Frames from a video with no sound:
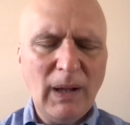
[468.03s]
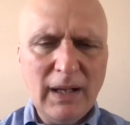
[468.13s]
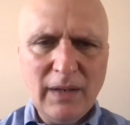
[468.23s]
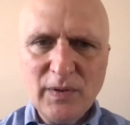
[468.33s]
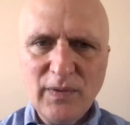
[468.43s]

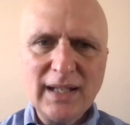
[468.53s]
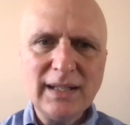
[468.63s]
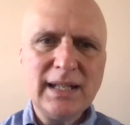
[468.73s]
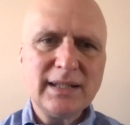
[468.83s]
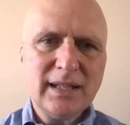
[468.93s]
And if you
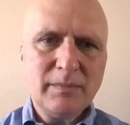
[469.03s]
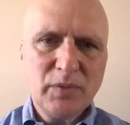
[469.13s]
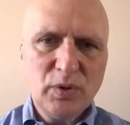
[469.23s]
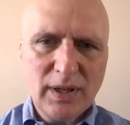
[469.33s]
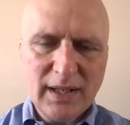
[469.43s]
violate
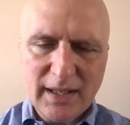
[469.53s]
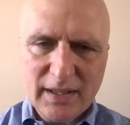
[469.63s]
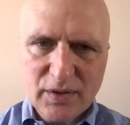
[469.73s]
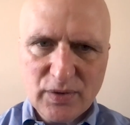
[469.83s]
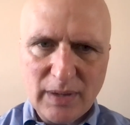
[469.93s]
them, you can get
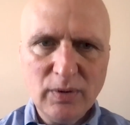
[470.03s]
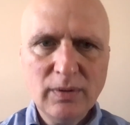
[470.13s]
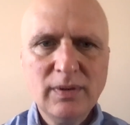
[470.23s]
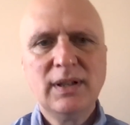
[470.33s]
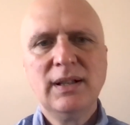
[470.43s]
into
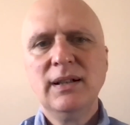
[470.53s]
trouble.